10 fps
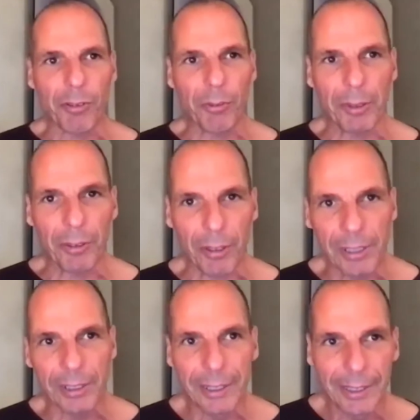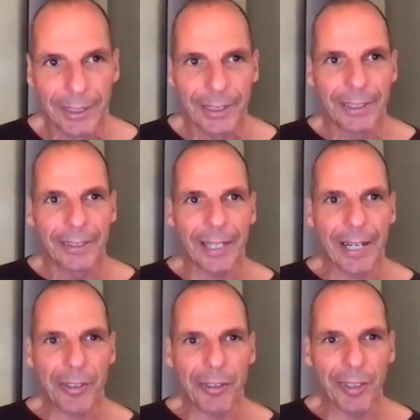went wrong. The
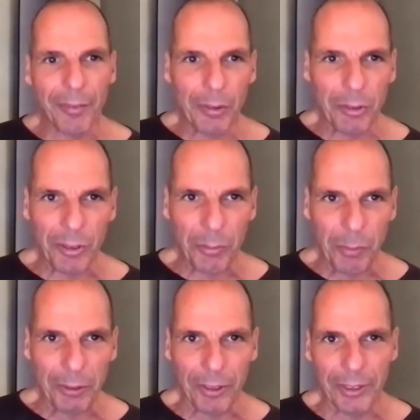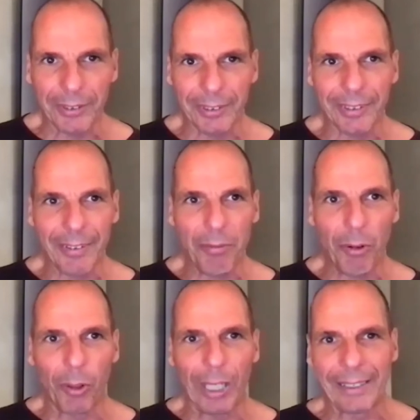Russian Revolution went wrong. They've
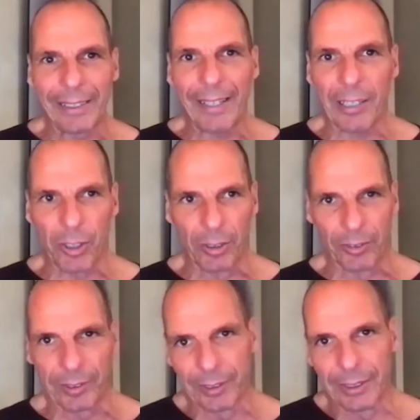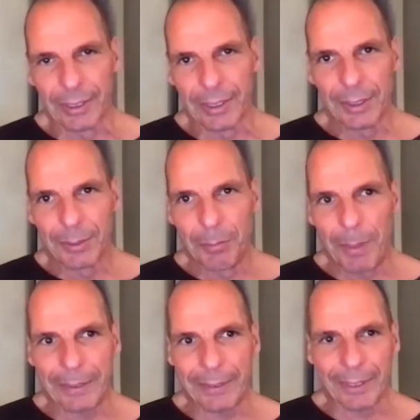all eaten their children.
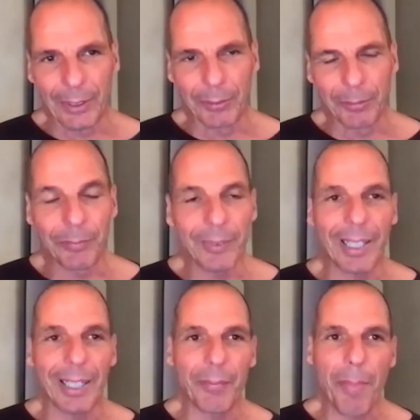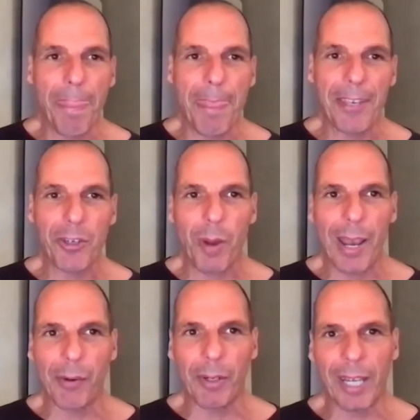But, this is
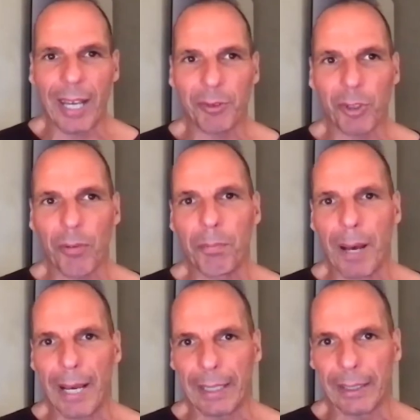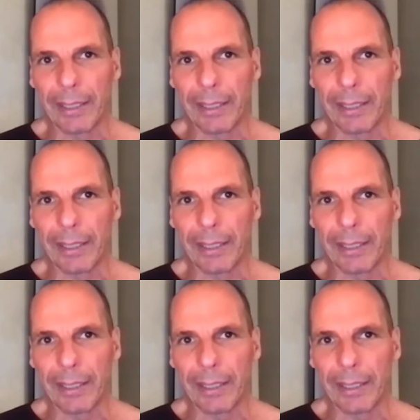why we have to combine